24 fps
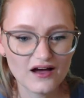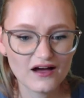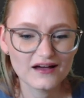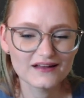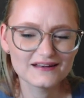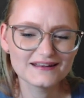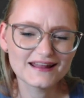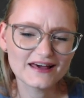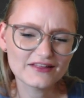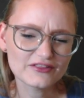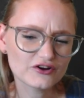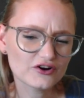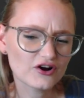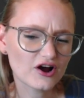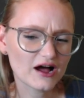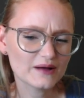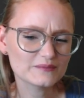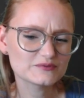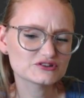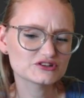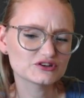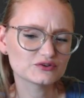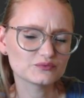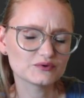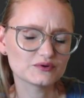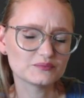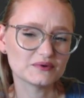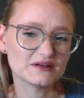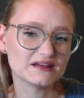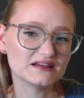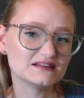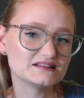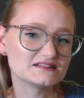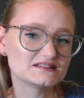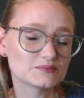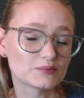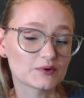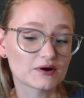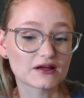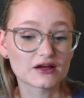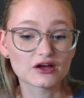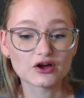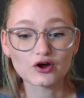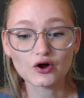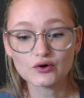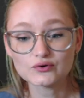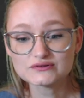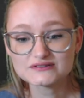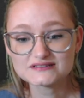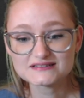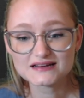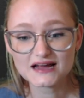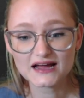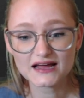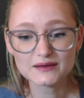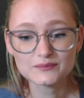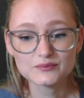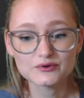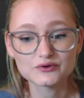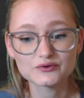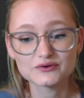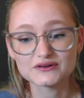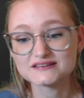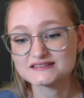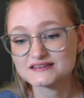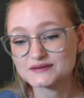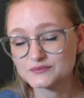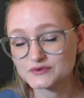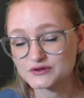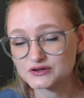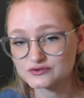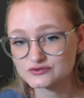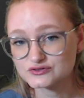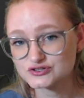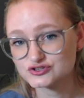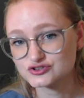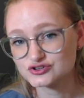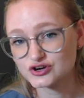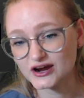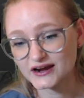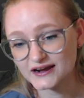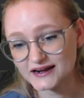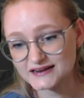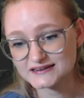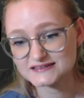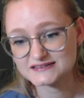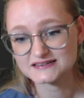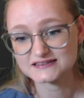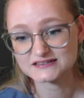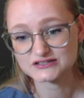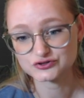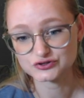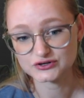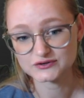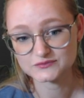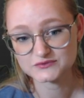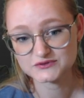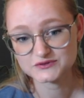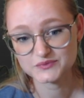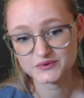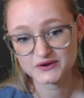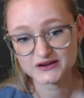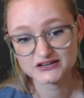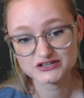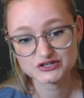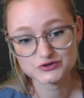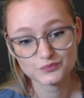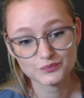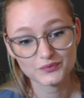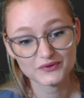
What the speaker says: Another option would be to bring a Ghost type who is immune to Dragonite's extreme speed,